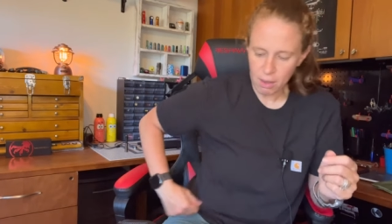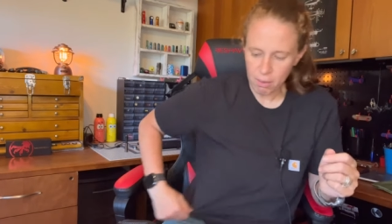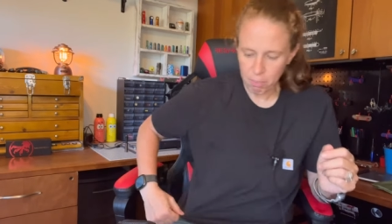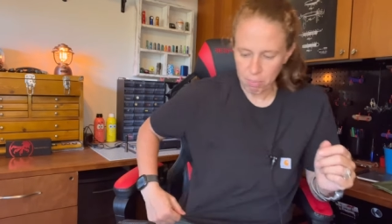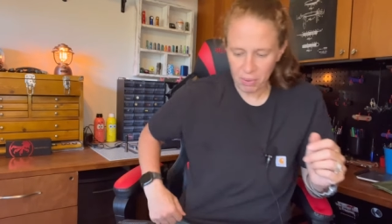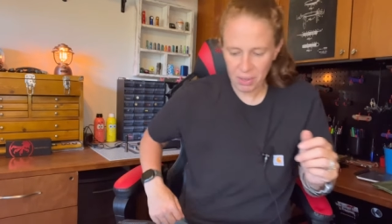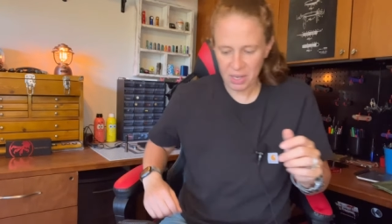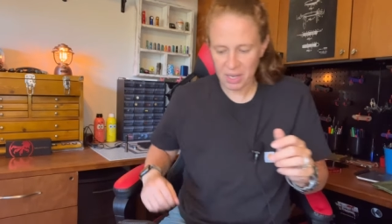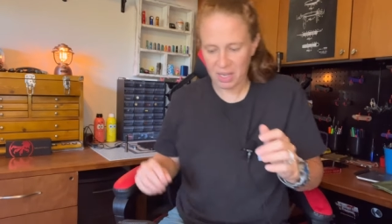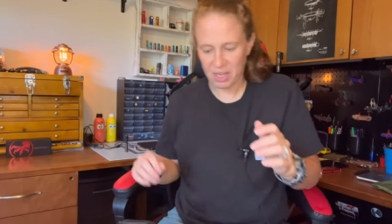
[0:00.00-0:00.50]

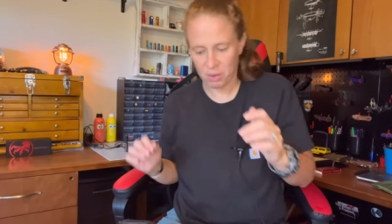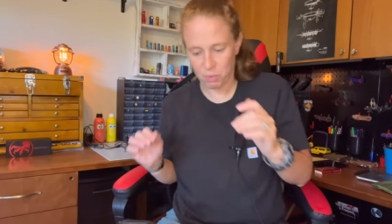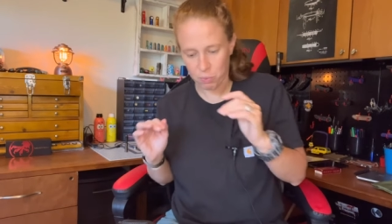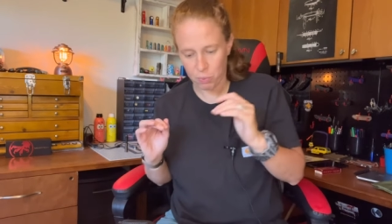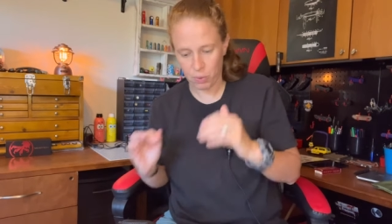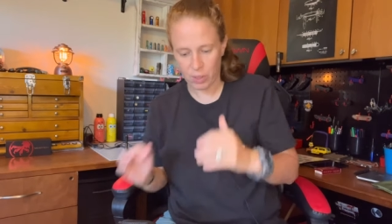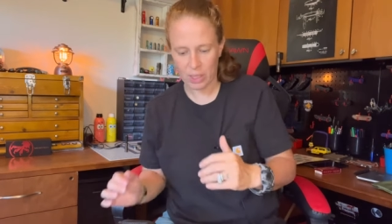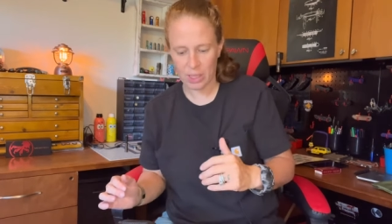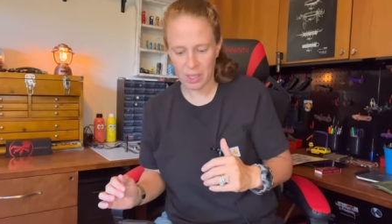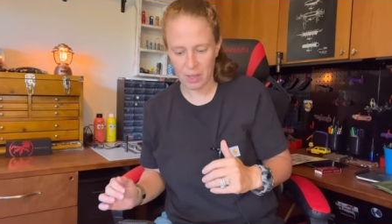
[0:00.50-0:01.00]
But uh,
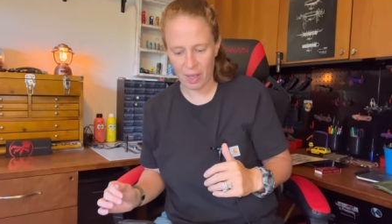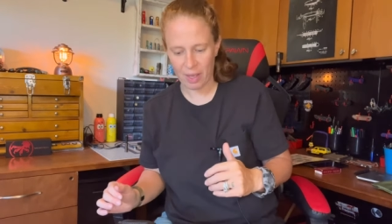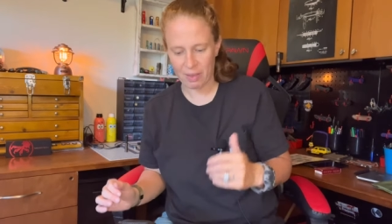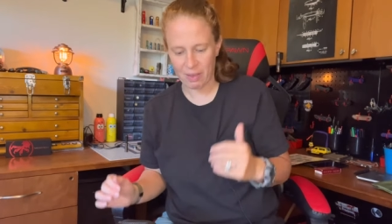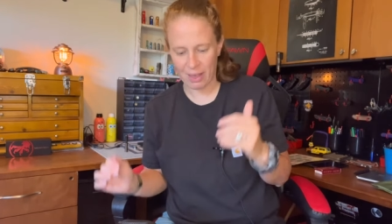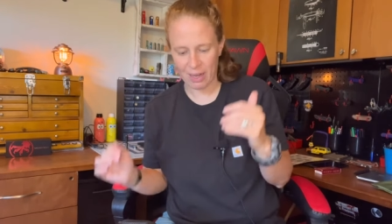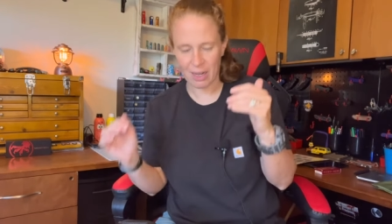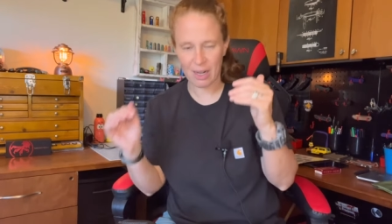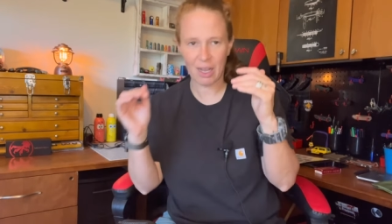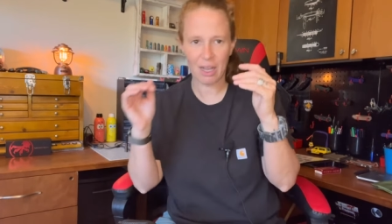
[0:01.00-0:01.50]
really like
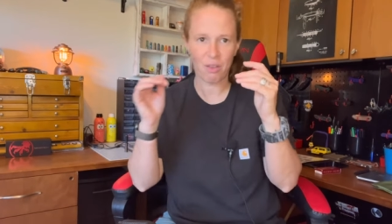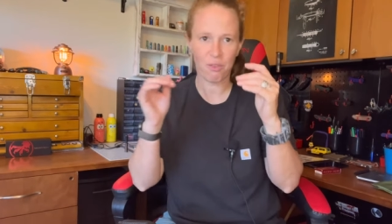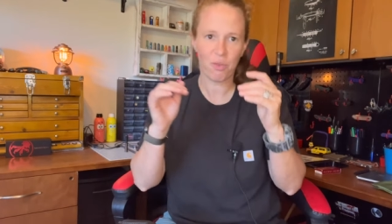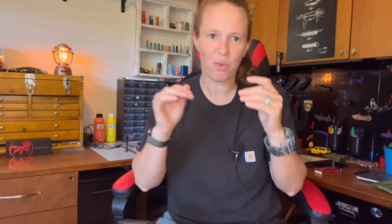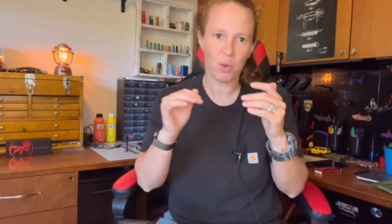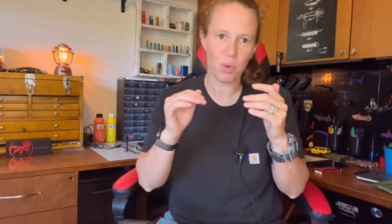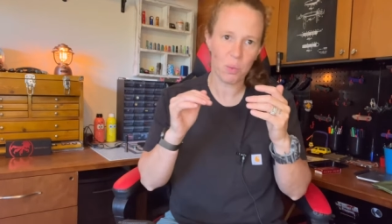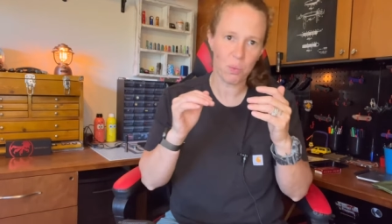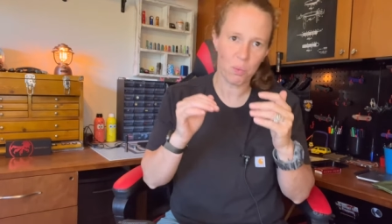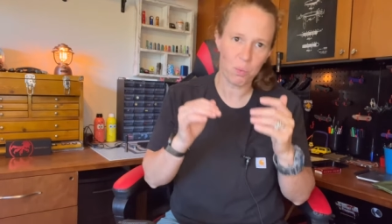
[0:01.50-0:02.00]
that knife,
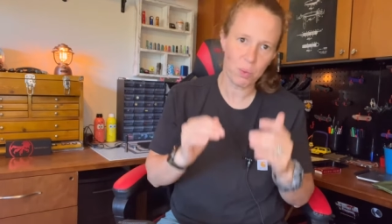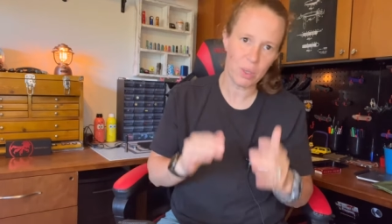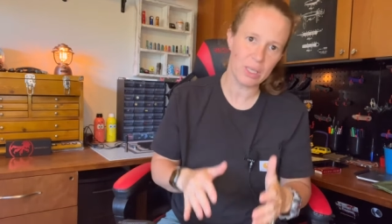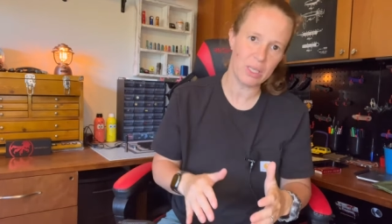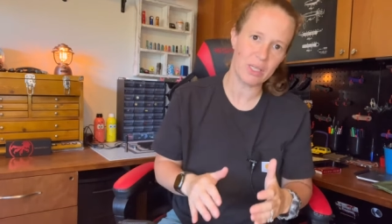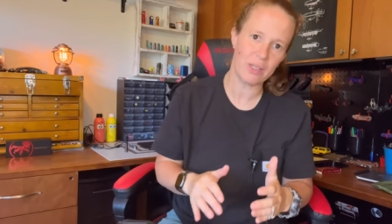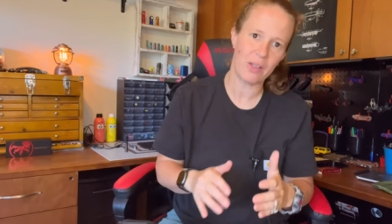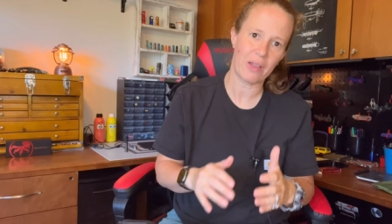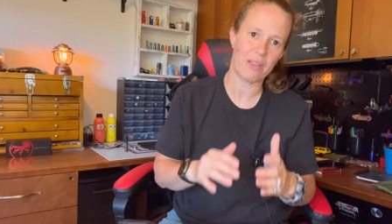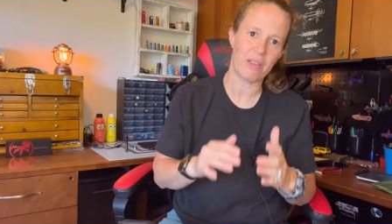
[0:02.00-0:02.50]

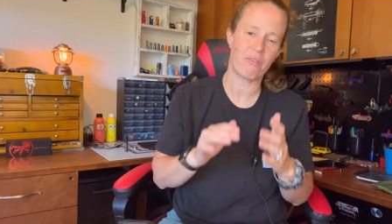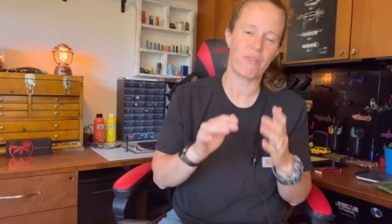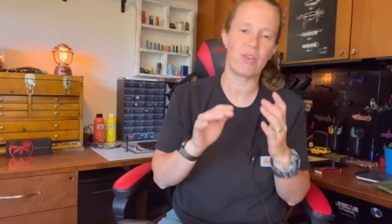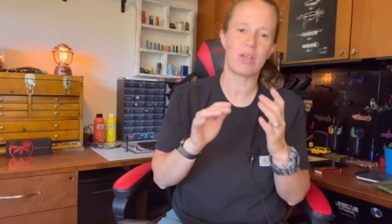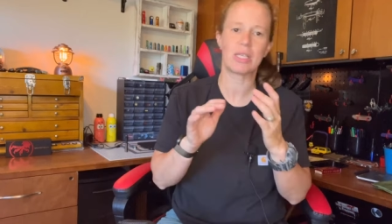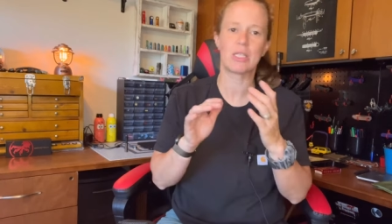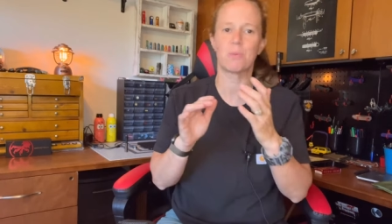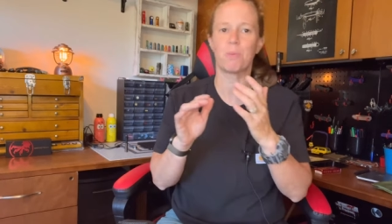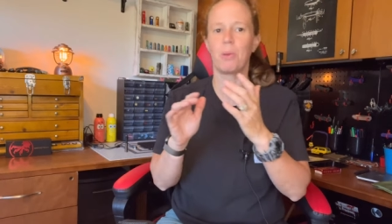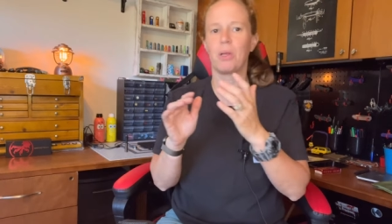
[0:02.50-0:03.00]
really like the
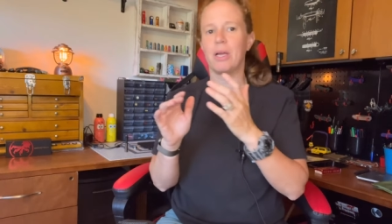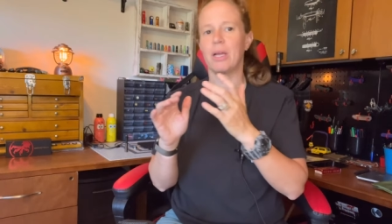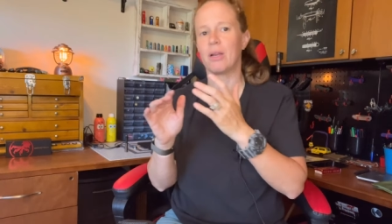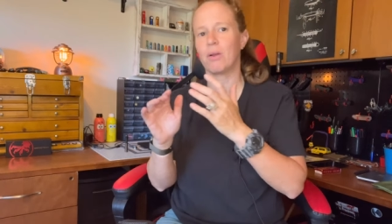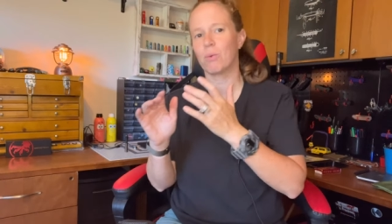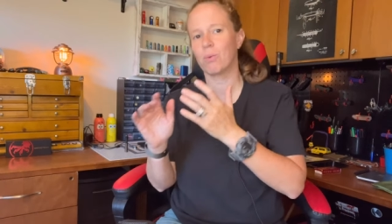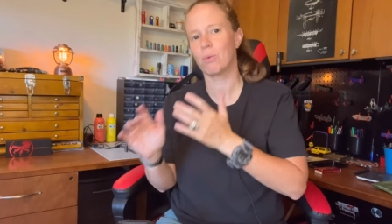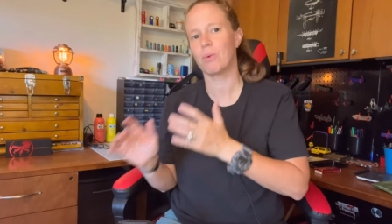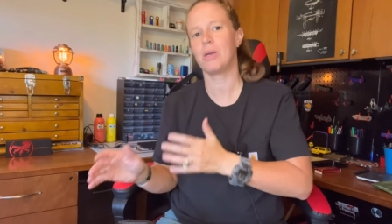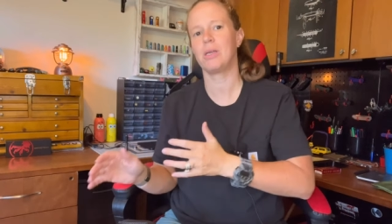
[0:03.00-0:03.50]
fixed blade,
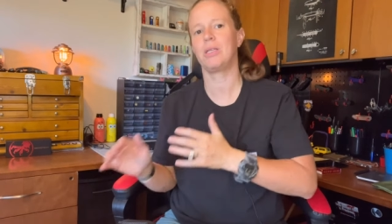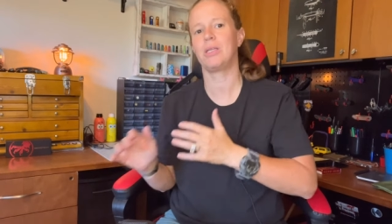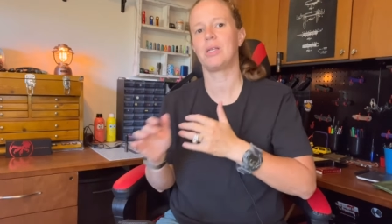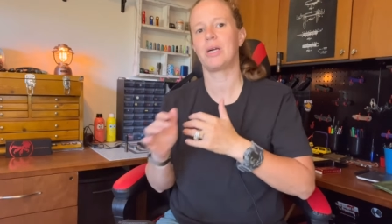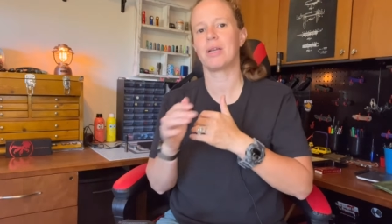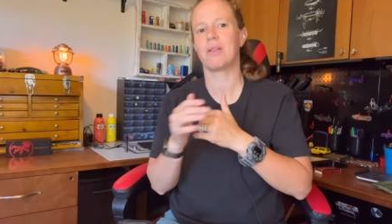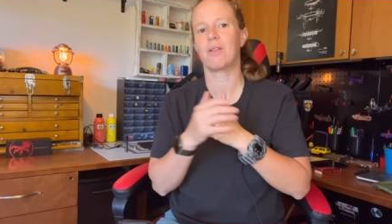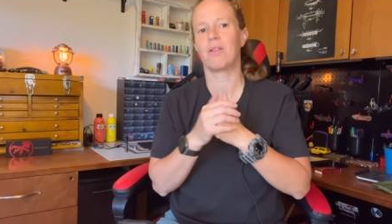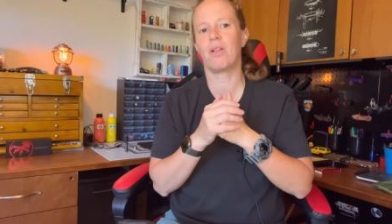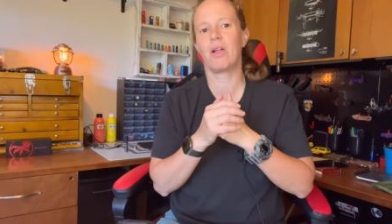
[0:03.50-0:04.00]
really
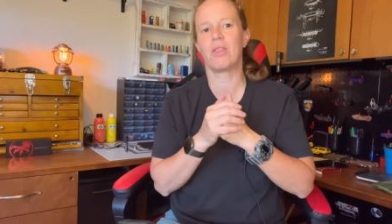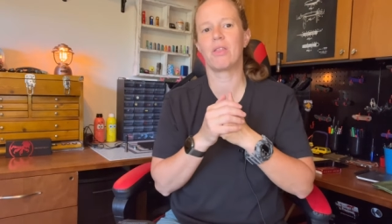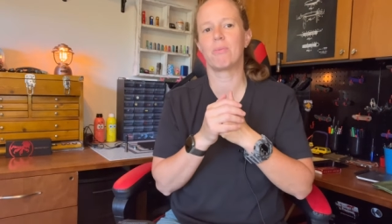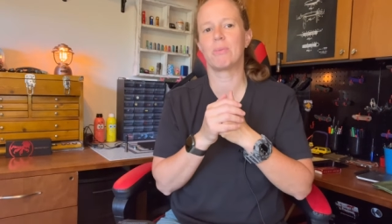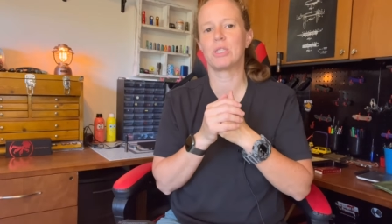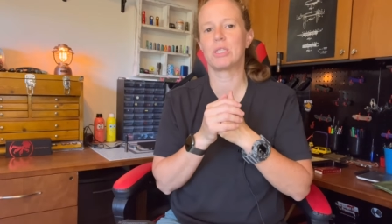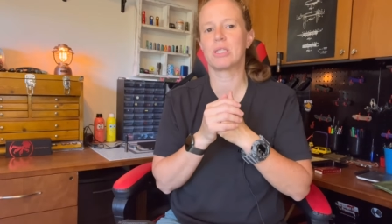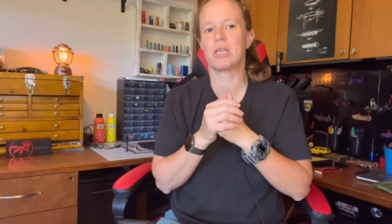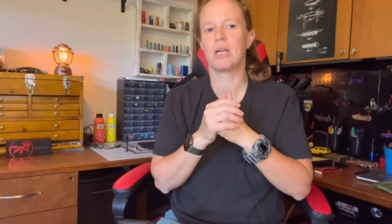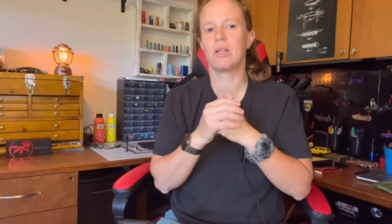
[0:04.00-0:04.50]
like the
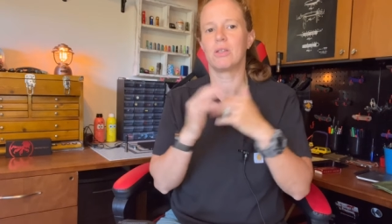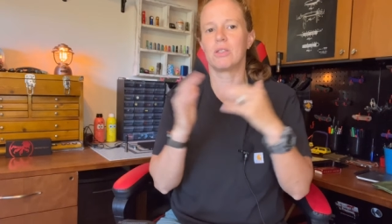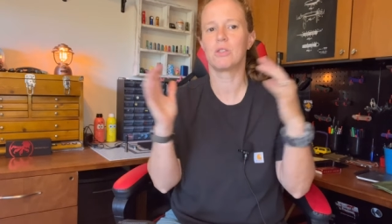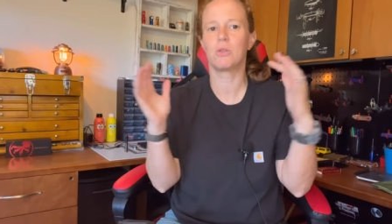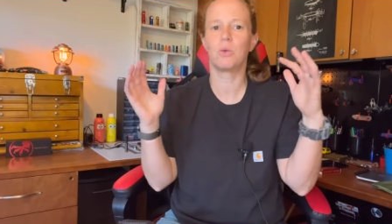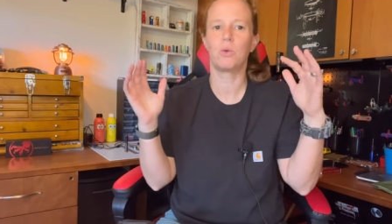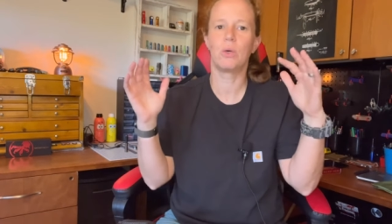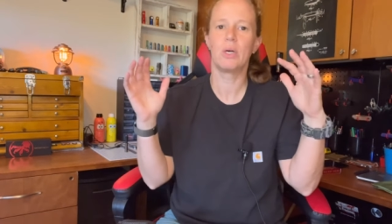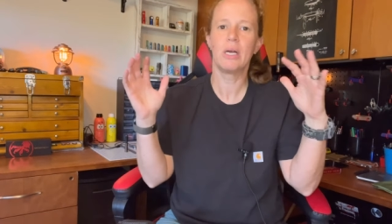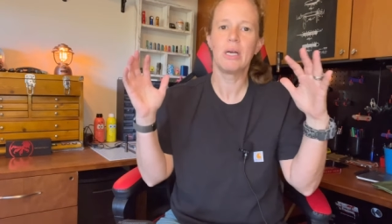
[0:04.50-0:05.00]
Leatherman
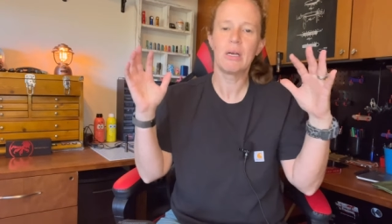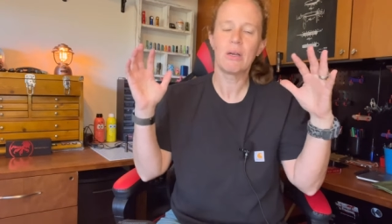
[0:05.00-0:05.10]
Skeletool.